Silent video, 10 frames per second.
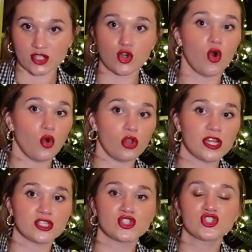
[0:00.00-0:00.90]
it's
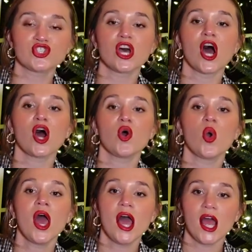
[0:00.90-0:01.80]
cold is
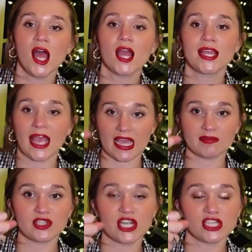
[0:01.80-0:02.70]
so
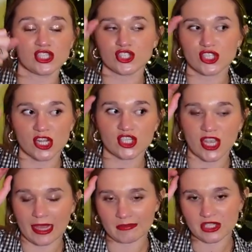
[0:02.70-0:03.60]
such a
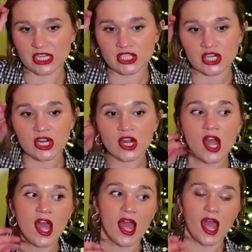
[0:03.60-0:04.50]
game changer
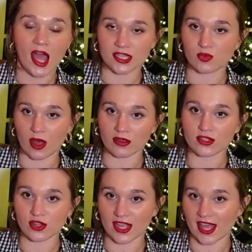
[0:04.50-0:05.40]
as well.
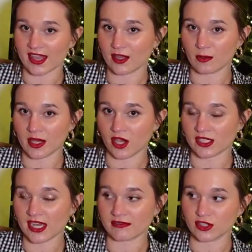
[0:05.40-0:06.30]
So like I think it would be
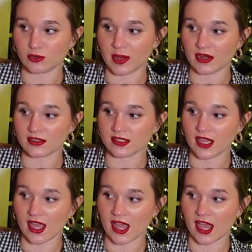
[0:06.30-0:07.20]
good to have two
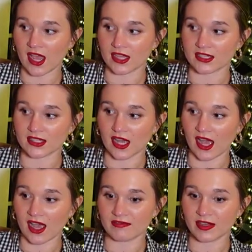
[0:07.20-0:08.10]
pairs, and
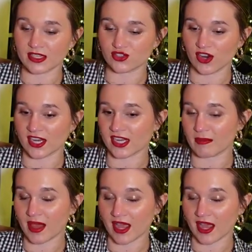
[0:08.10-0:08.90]
I've been trying to get